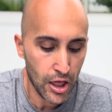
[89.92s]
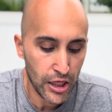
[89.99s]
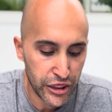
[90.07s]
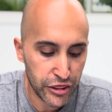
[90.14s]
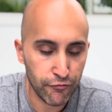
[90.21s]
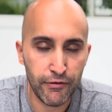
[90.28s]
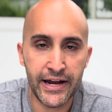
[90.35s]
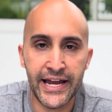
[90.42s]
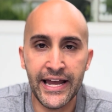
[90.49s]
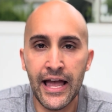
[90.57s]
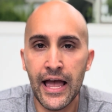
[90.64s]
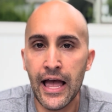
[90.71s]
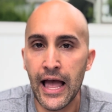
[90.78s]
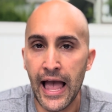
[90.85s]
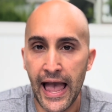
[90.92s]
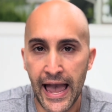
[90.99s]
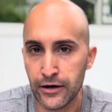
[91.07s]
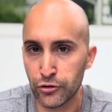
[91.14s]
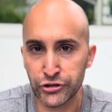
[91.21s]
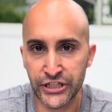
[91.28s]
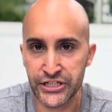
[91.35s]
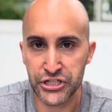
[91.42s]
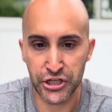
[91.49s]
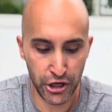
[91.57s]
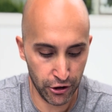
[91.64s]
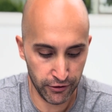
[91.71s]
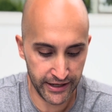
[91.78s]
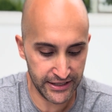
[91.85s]
3, energy
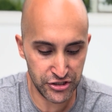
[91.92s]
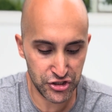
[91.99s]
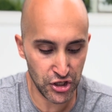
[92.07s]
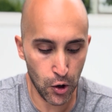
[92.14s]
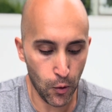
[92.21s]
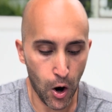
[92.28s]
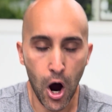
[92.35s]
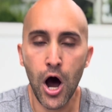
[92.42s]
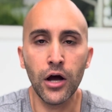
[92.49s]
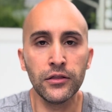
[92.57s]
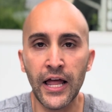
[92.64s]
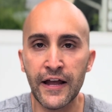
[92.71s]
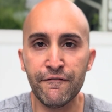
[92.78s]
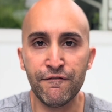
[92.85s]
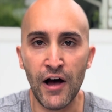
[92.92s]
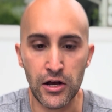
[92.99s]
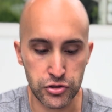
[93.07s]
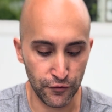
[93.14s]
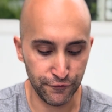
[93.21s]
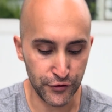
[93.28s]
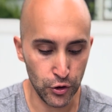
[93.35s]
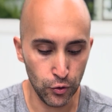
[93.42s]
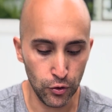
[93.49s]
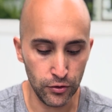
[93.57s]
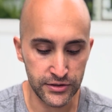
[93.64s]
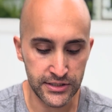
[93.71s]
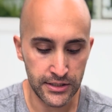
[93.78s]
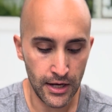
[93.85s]
security. So unlike fossil
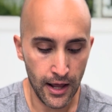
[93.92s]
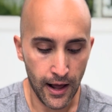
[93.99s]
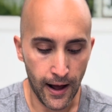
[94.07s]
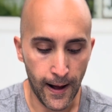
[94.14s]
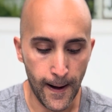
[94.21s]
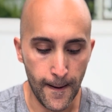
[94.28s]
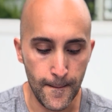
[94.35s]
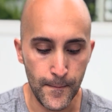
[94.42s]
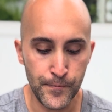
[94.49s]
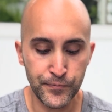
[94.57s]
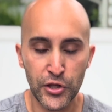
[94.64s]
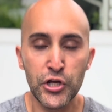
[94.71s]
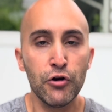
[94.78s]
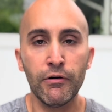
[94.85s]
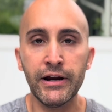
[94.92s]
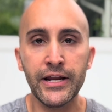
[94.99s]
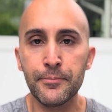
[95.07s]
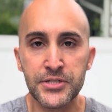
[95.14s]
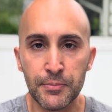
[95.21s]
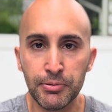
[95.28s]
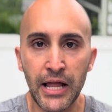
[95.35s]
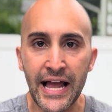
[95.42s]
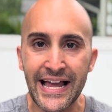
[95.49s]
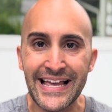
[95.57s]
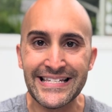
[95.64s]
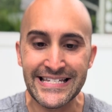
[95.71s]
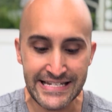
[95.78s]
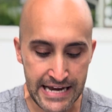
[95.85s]
fuels, uranium supply
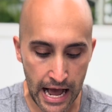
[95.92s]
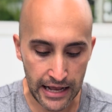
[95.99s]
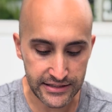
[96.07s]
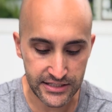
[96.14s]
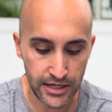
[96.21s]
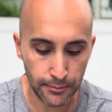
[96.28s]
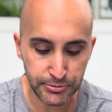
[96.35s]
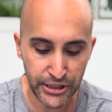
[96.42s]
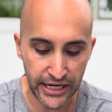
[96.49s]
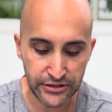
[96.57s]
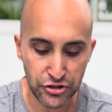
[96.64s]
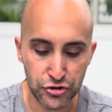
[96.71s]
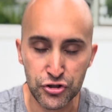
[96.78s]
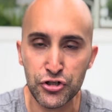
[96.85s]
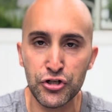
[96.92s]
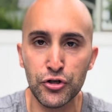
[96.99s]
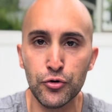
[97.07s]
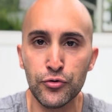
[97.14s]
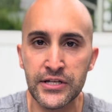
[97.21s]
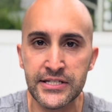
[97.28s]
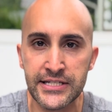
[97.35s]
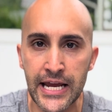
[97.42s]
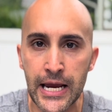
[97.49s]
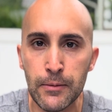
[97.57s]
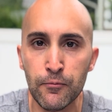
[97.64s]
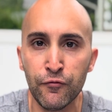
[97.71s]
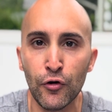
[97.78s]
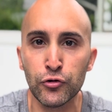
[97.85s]
is not subject to the
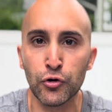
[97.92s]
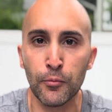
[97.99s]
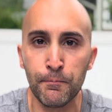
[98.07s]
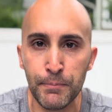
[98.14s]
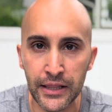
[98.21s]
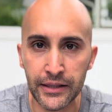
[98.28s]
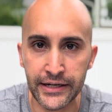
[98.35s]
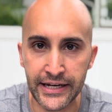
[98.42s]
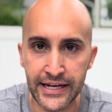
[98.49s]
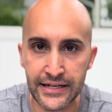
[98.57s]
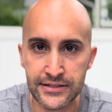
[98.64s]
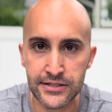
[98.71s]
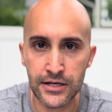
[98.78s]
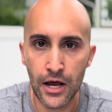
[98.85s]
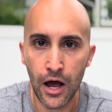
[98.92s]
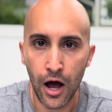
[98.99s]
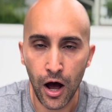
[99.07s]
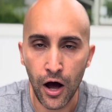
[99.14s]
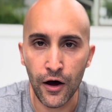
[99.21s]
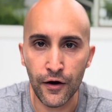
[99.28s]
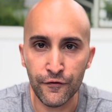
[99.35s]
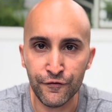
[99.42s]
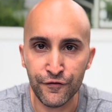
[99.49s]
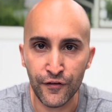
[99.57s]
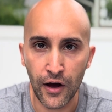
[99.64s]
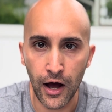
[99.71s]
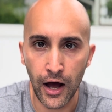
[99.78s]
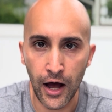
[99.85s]
same vulnerabilities of
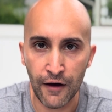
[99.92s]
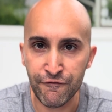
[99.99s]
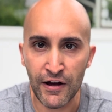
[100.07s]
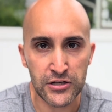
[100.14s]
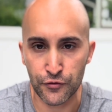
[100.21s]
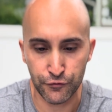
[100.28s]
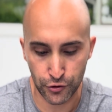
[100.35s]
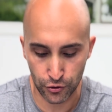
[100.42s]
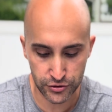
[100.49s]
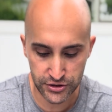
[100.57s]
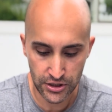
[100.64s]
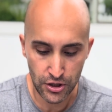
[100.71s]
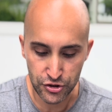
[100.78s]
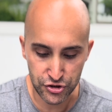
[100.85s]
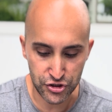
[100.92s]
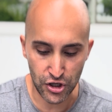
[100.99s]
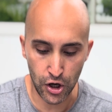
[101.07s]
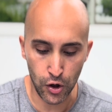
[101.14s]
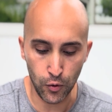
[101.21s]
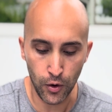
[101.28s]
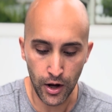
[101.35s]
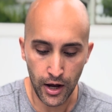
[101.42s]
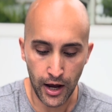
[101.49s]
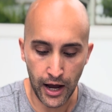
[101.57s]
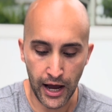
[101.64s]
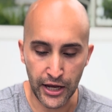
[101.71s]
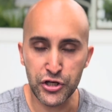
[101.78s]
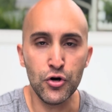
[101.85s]
fossil fuels. So
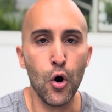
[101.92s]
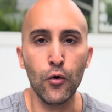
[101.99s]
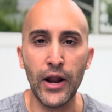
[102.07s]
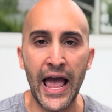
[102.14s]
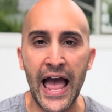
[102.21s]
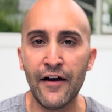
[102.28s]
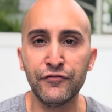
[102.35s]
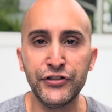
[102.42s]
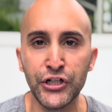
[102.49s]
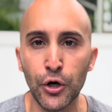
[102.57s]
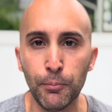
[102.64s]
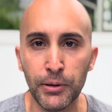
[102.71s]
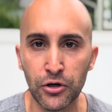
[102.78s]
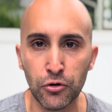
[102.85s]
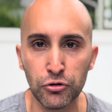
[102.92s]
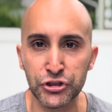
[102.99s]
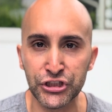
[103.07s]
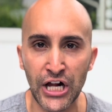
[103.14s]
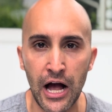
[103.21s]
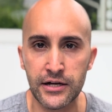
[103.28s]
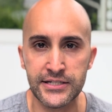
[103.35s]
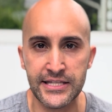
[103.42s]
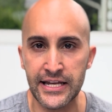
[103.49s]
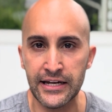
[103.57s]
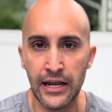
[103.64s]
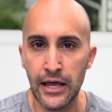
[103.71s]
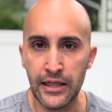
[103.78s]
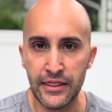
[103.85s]
you don't have geopolitical shocks that